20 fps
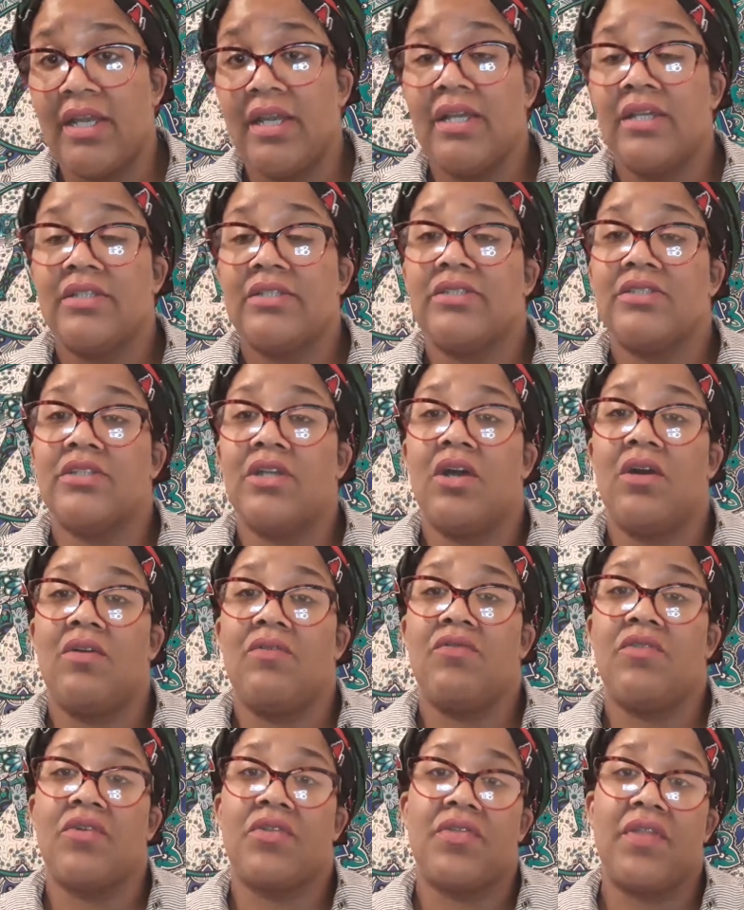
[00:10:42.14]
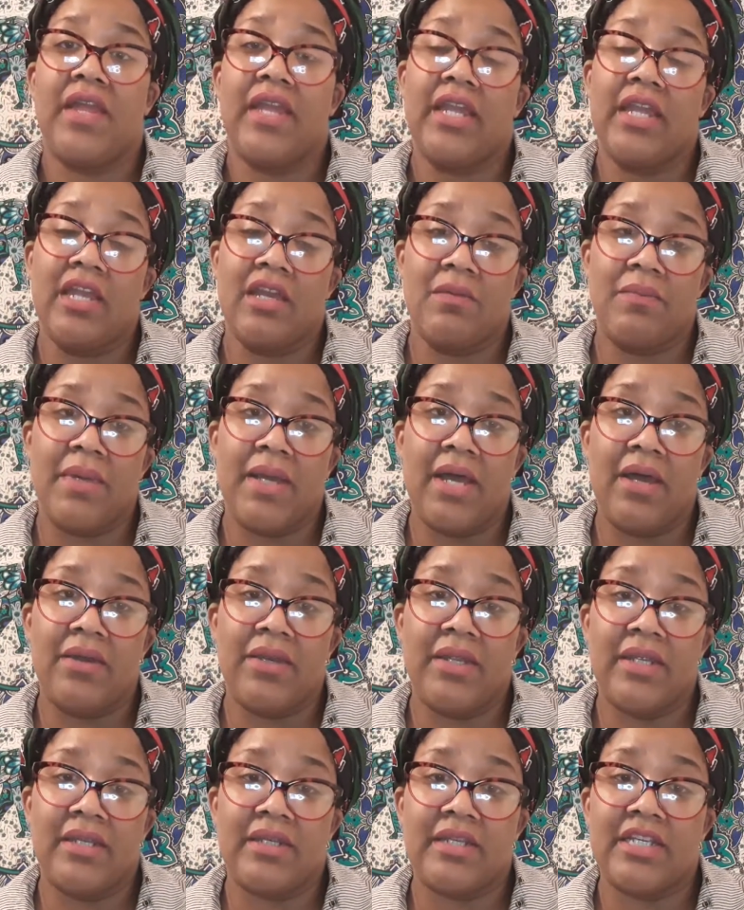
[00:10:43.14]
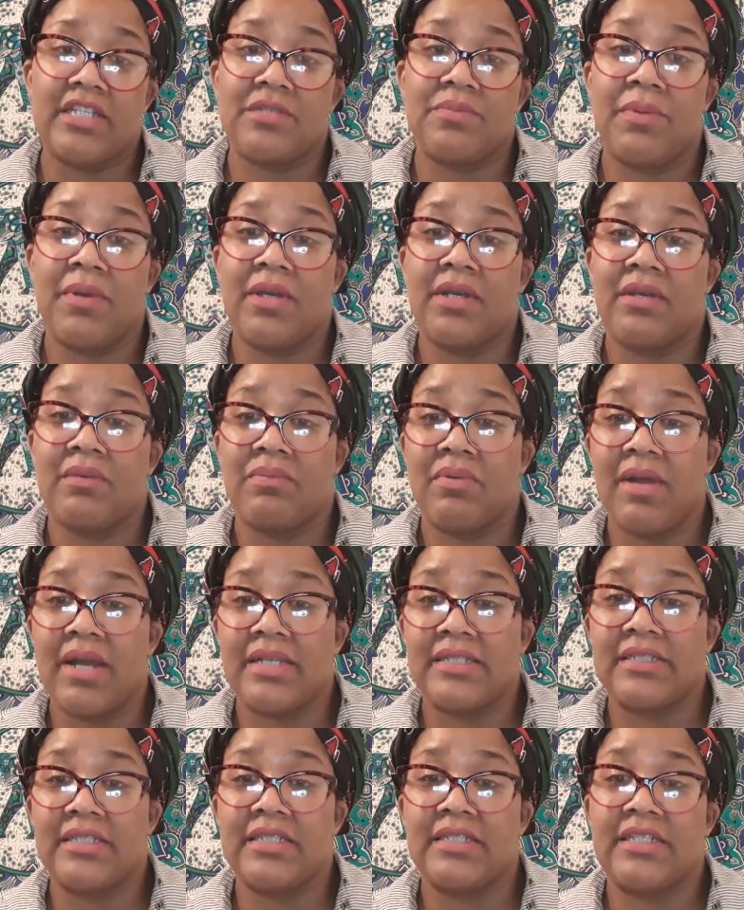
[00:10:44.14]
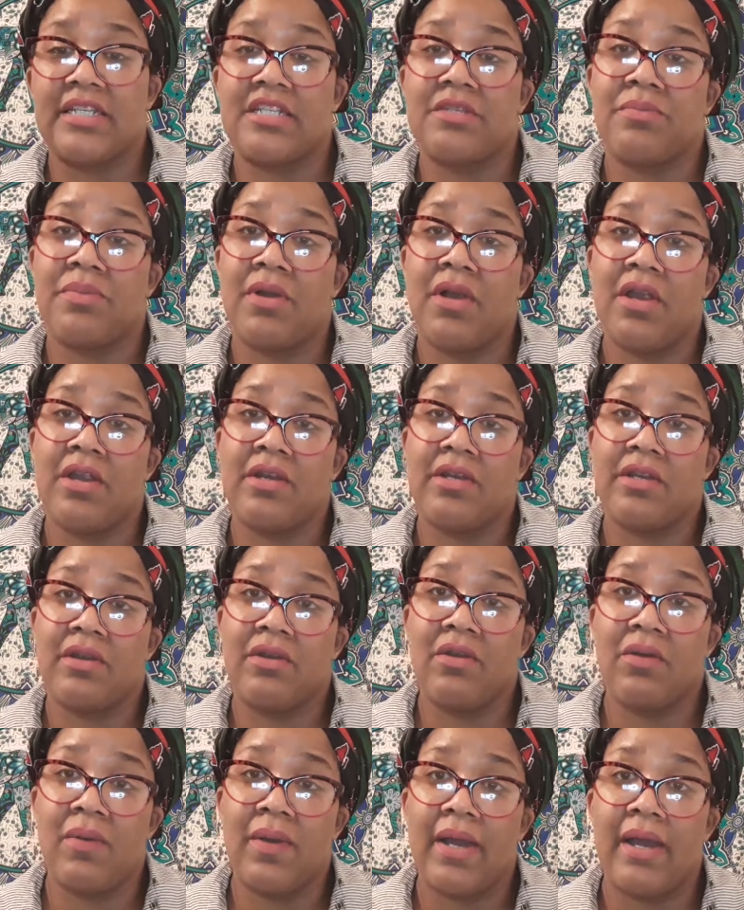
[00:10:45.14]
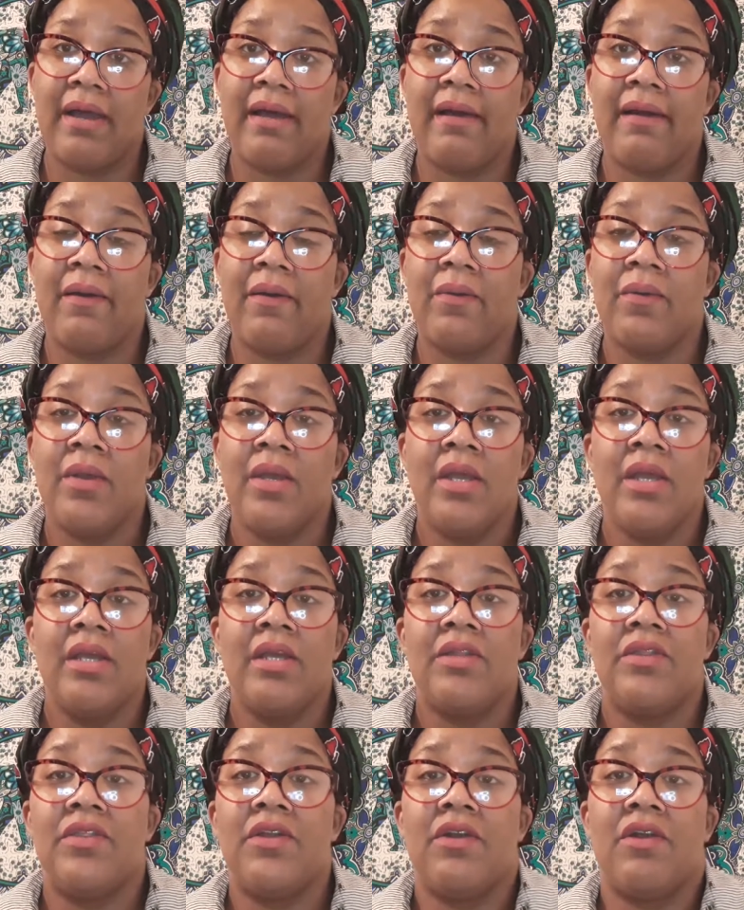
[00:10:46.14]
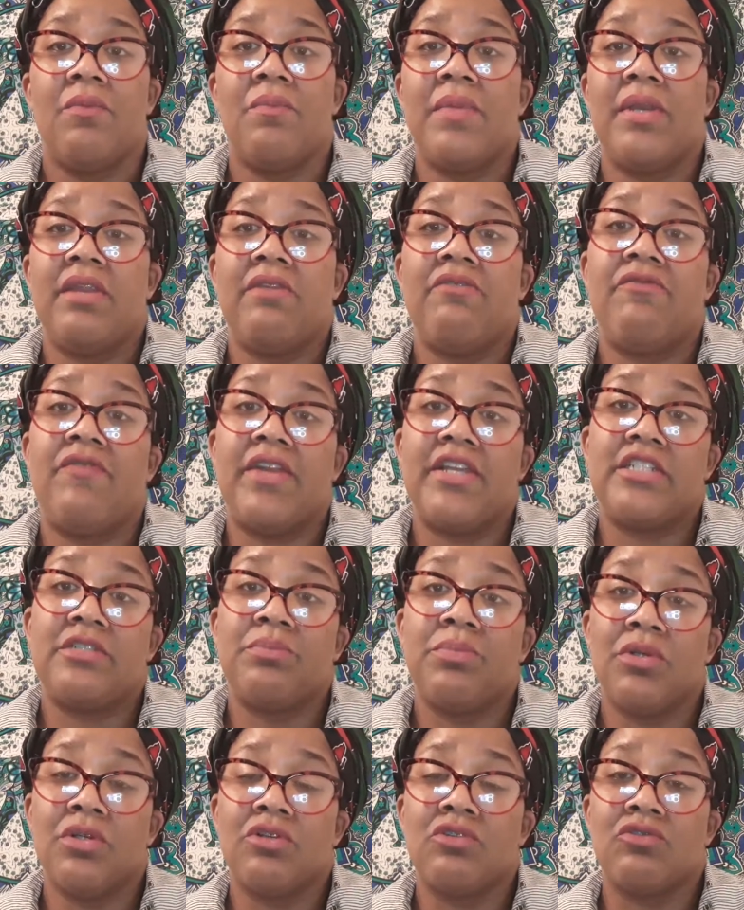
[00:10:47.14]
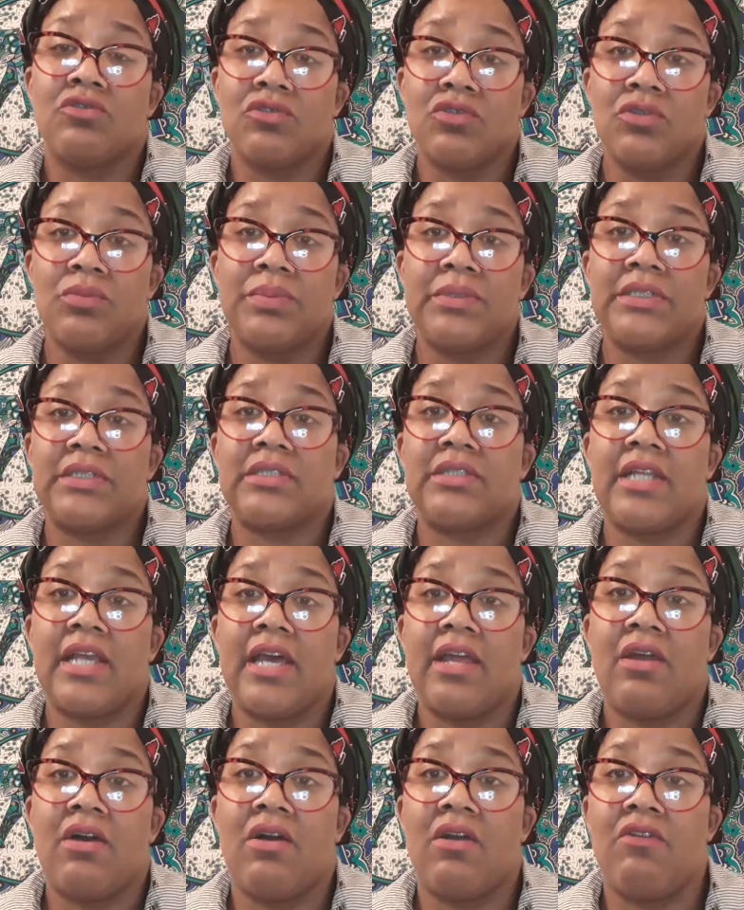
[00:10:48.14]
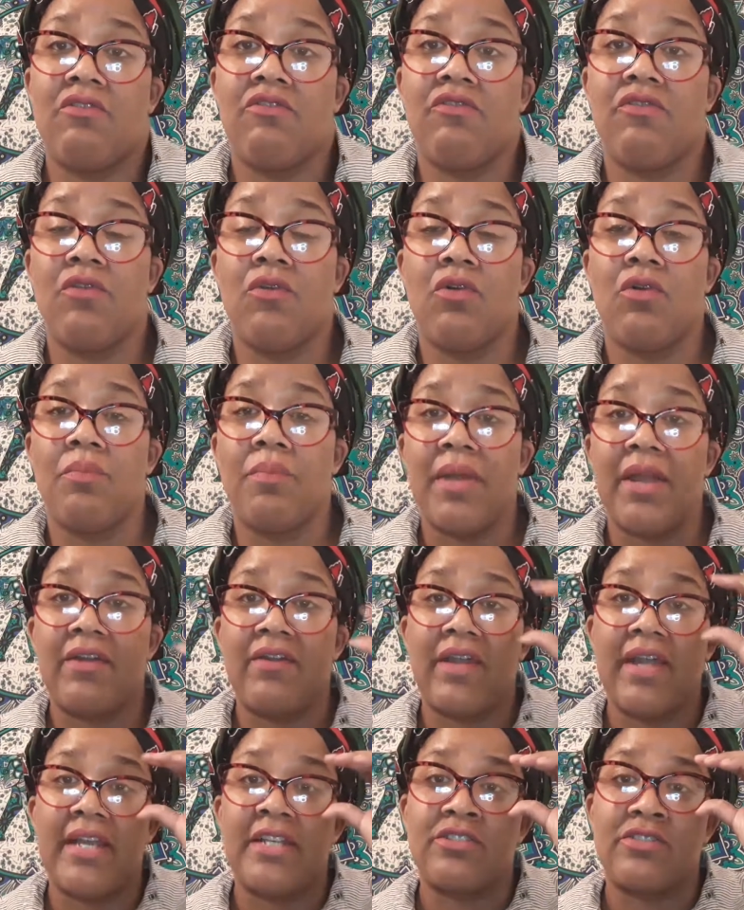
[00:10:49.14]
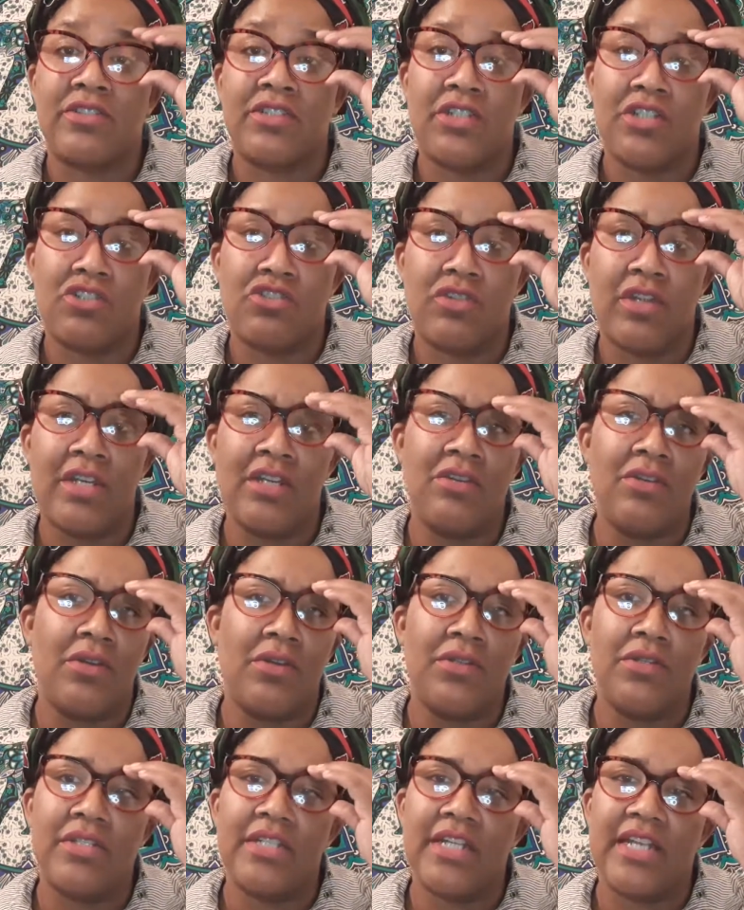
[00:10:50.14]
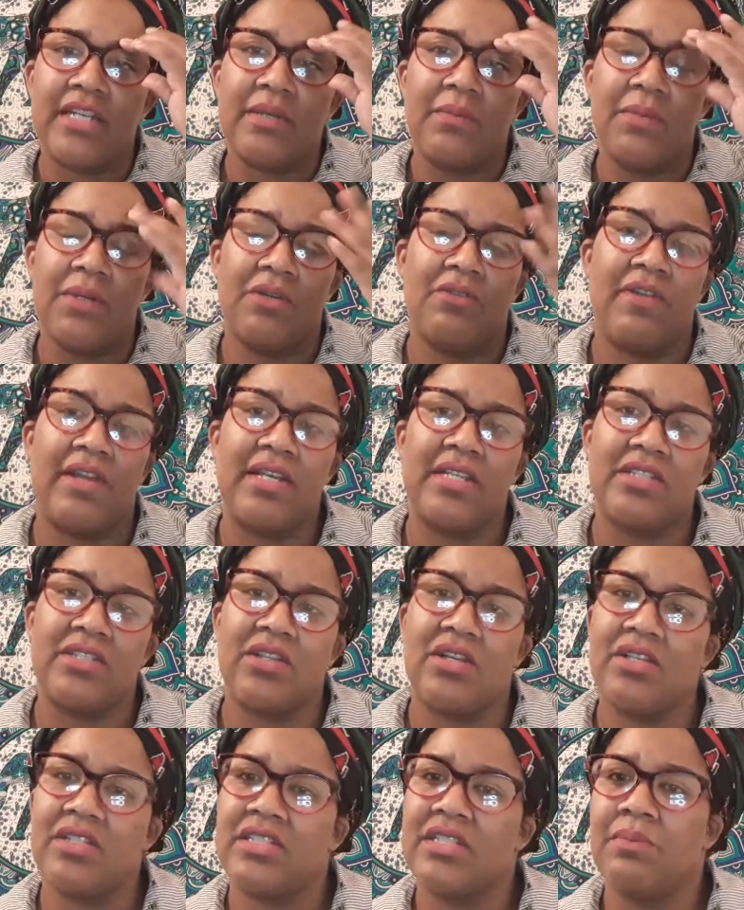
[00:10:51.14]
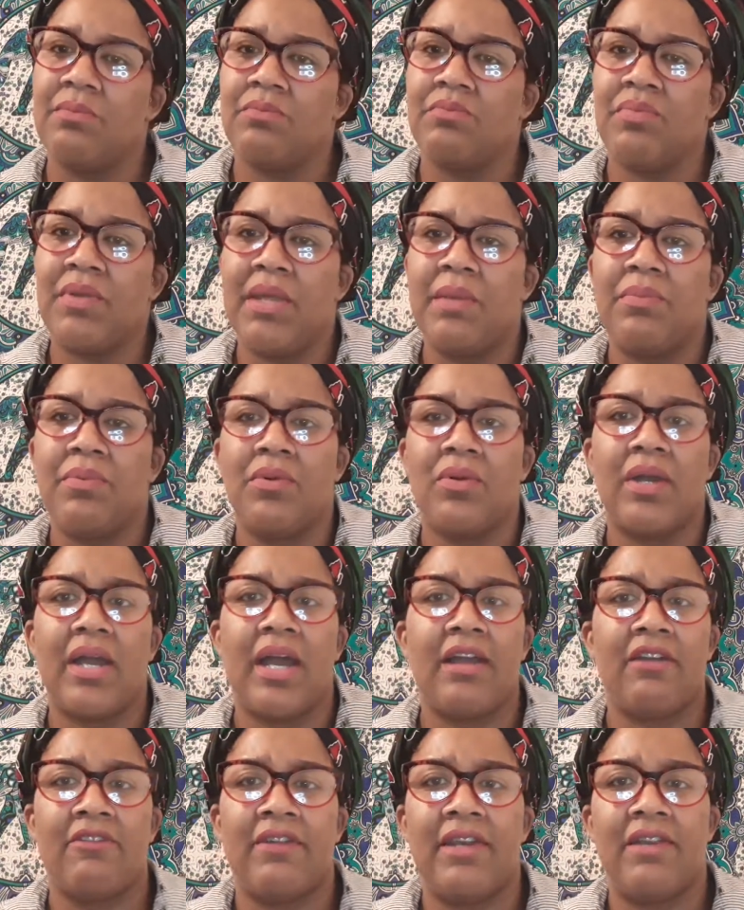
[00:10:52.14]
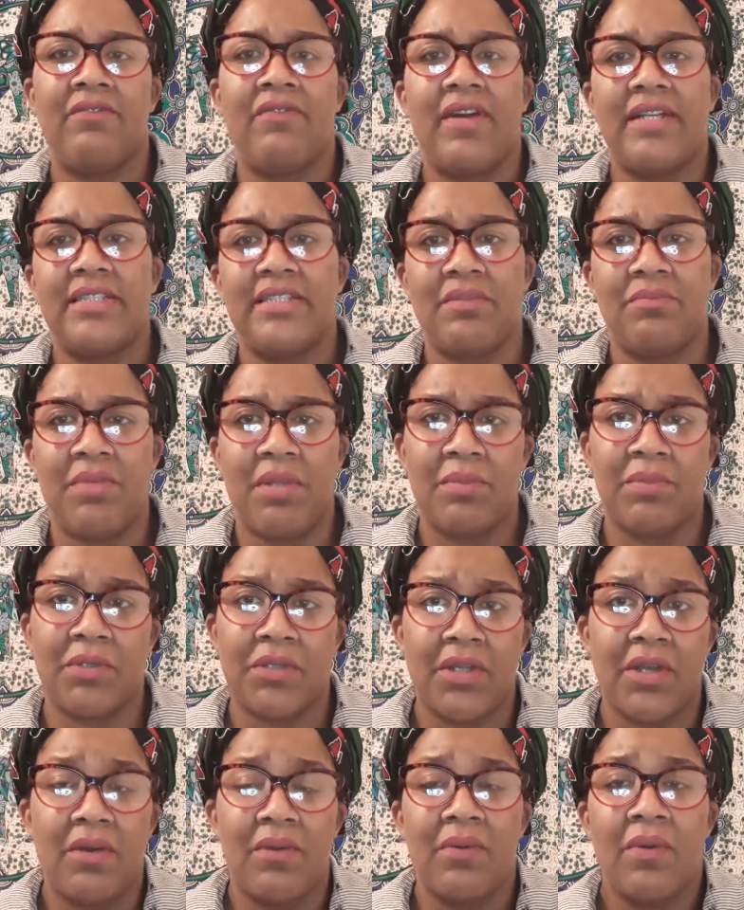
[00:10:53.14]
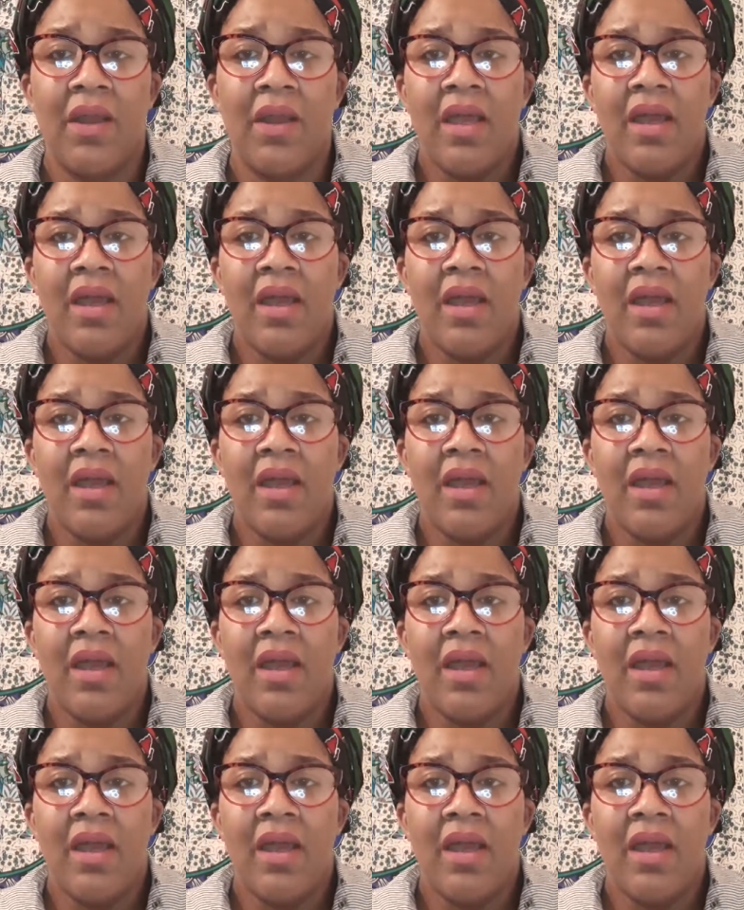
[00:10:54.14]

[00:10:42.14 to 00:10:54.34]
So if you're thinking about it, that's part of the process. That's part of the know-how. There are many Facebook groups that are for bariatric surgery. And, you take them with a grain of salt. Some people got great advice. Some people don't.